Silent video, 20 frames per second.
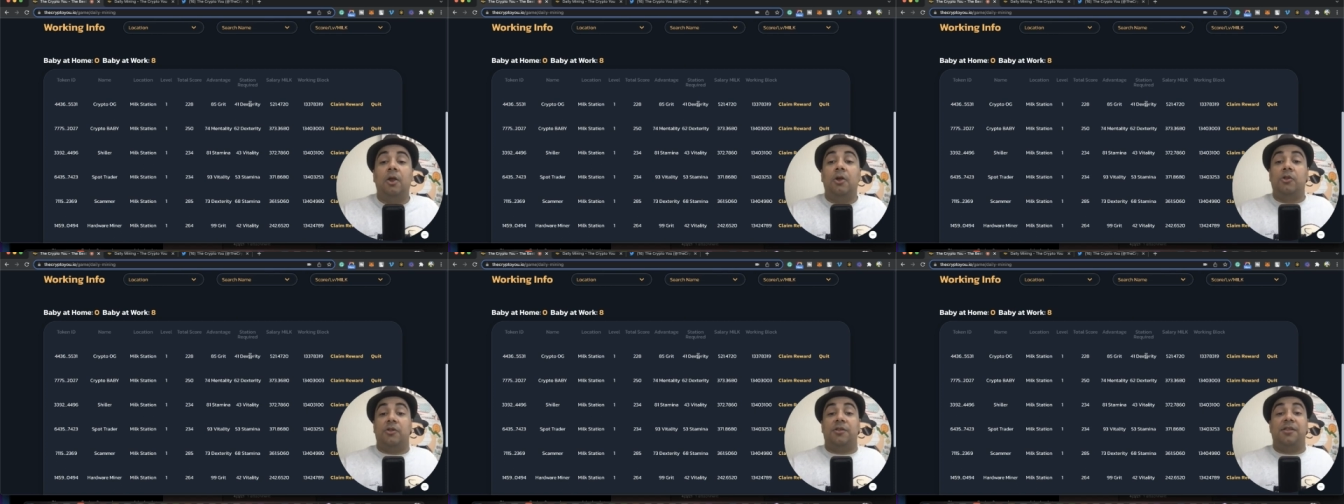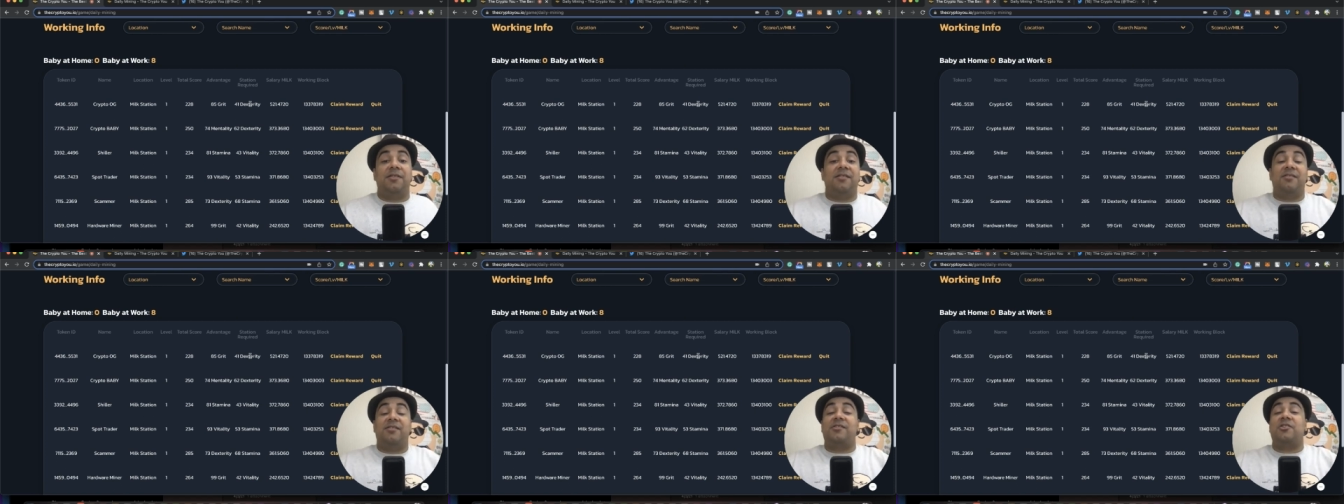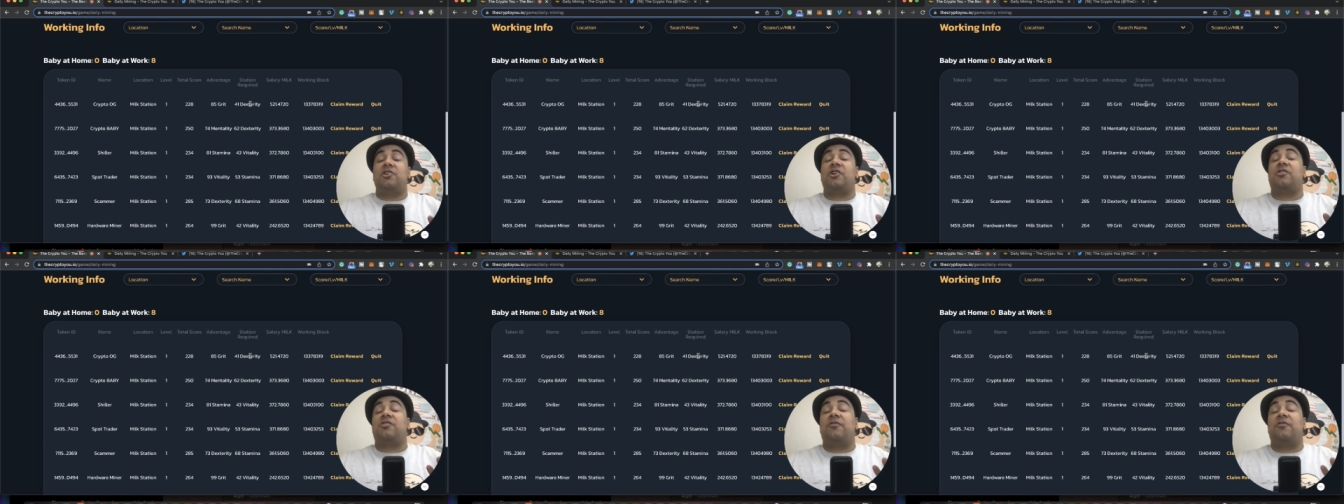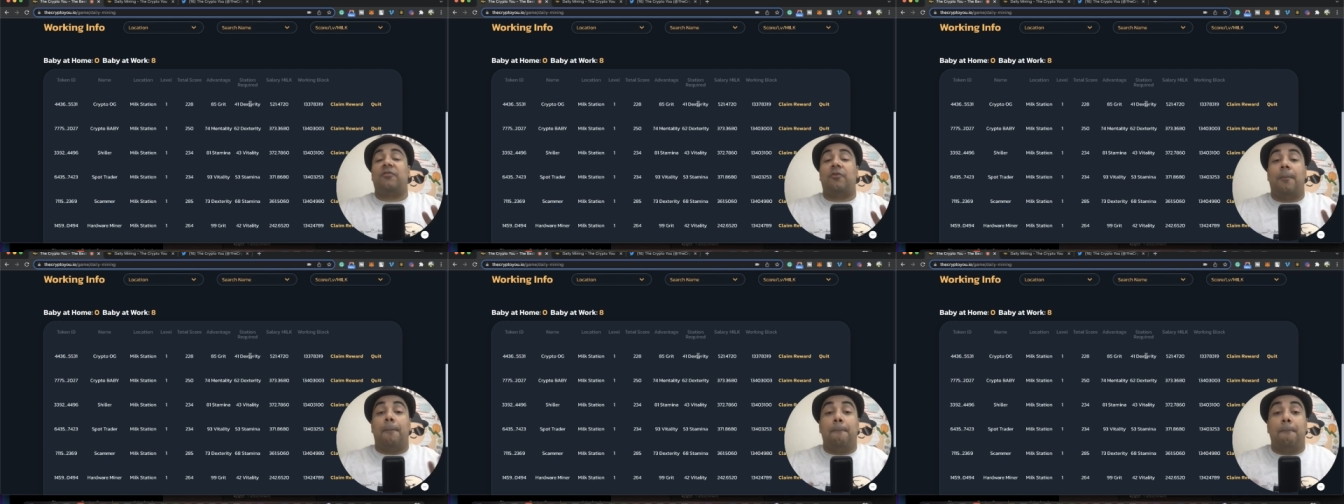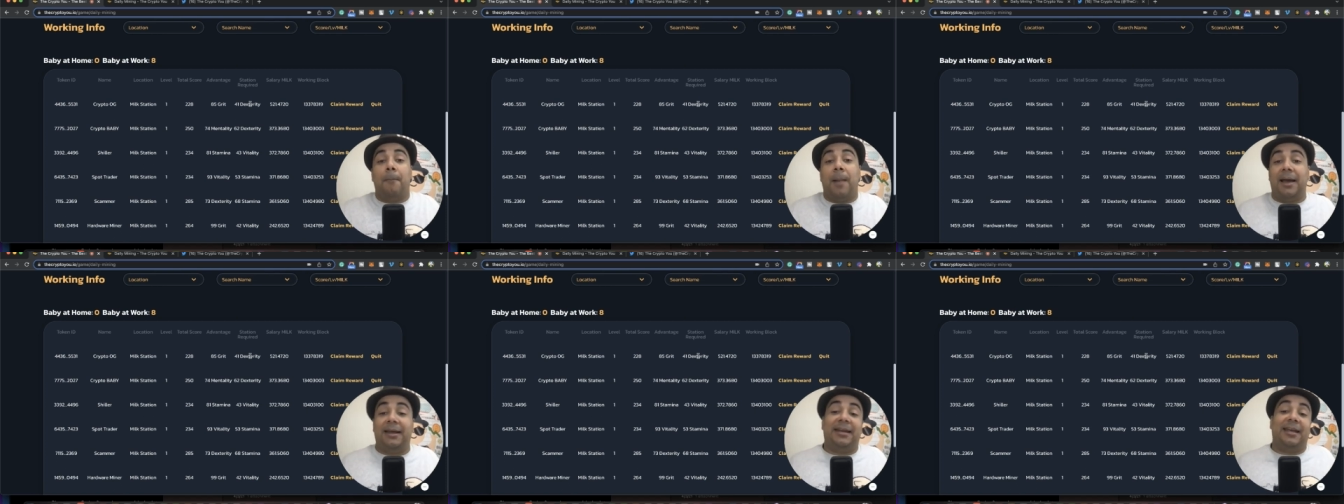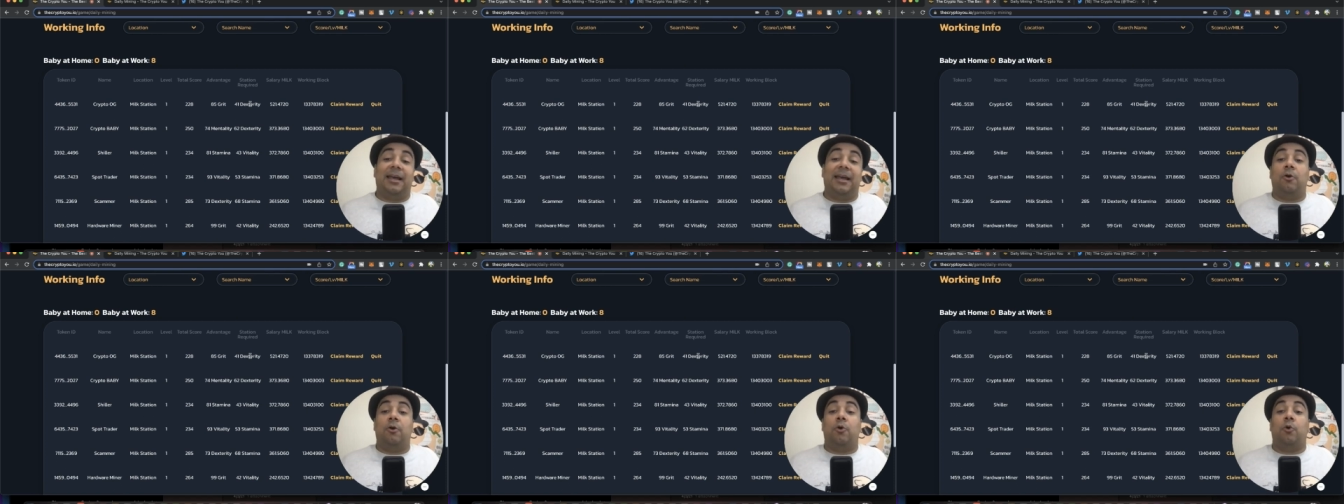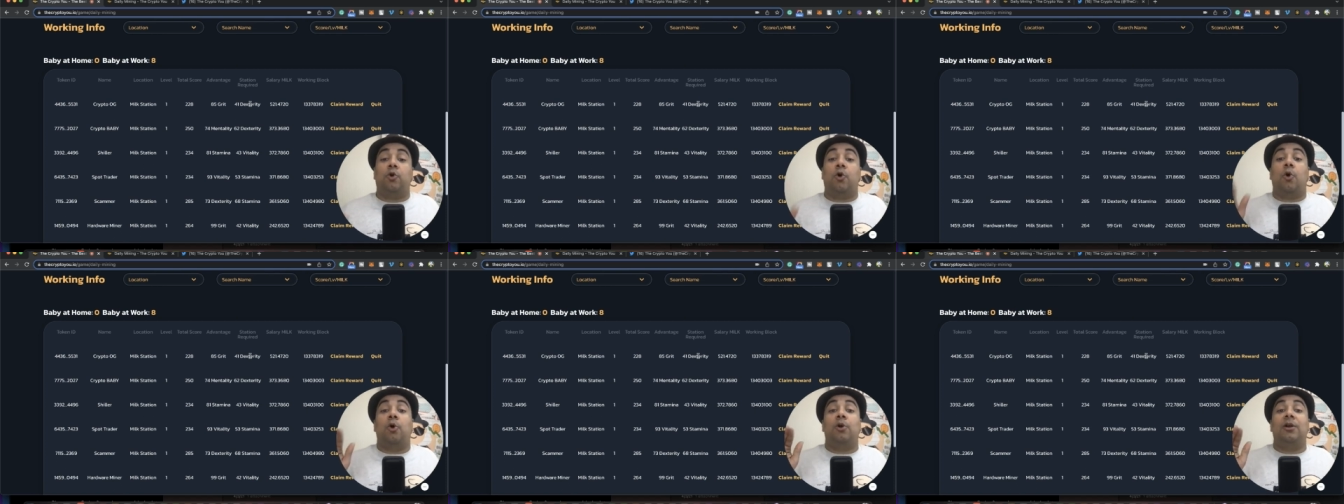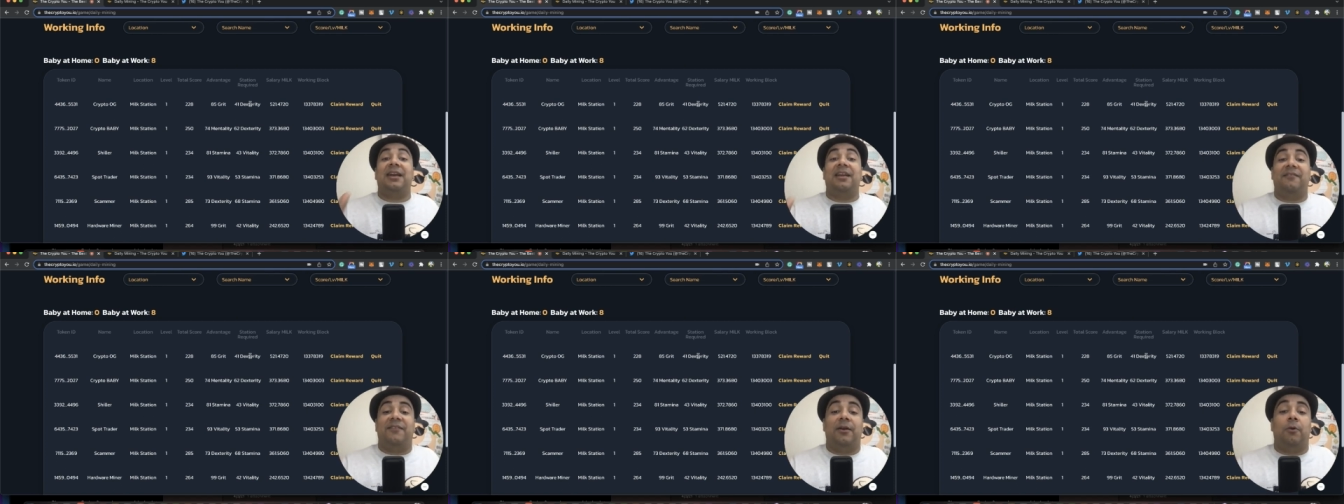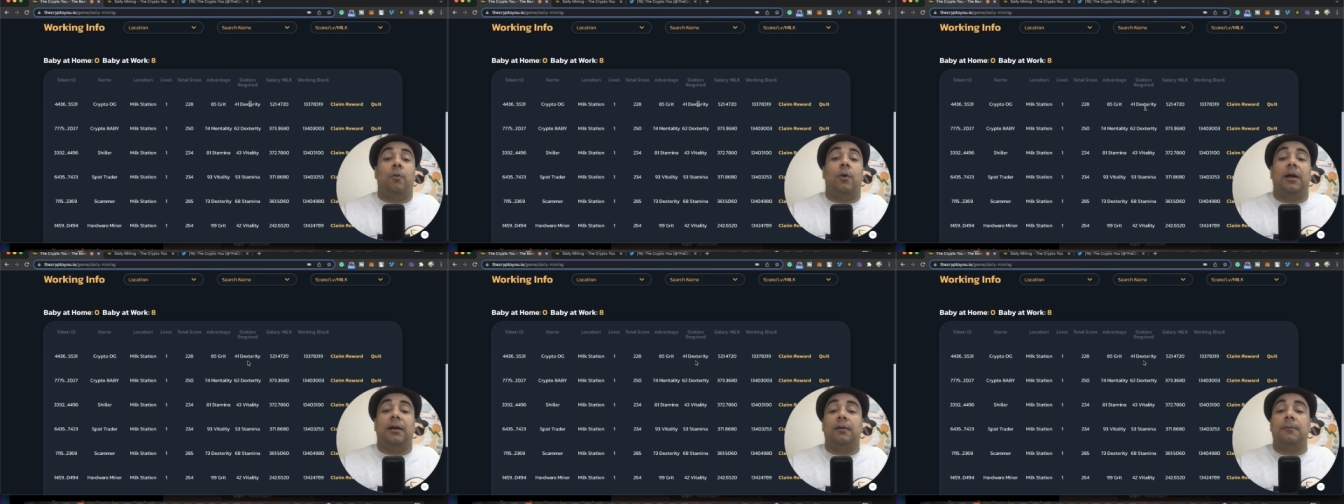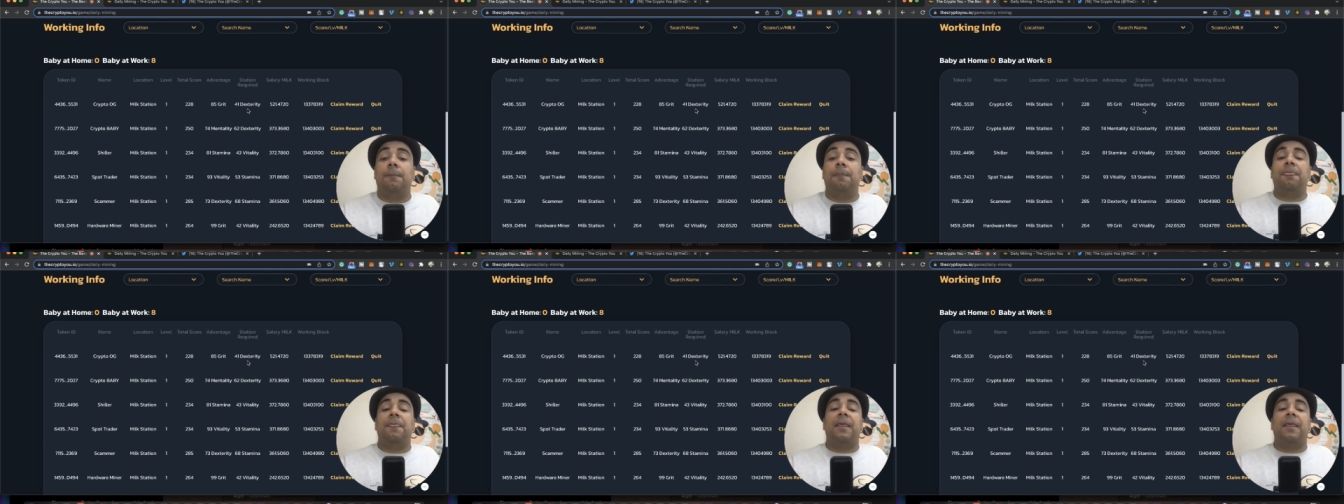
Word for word: So this is just from mining alone on level one.